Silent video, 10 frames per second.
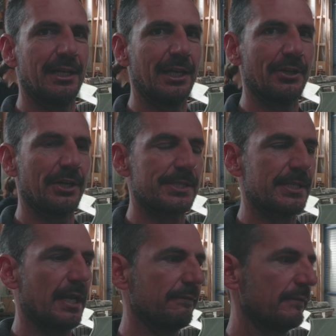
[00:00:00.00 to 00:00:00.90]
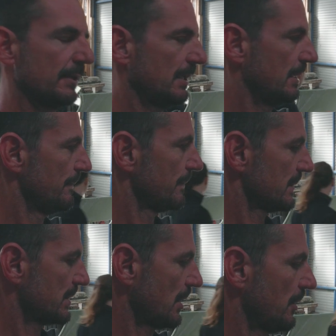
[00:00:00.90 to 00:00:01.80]
a lot of stuff.
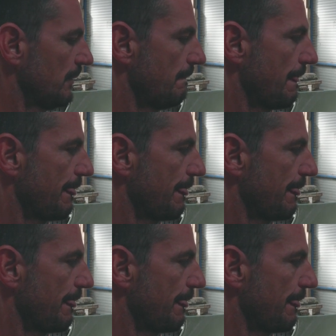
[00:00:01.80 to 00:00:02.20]
So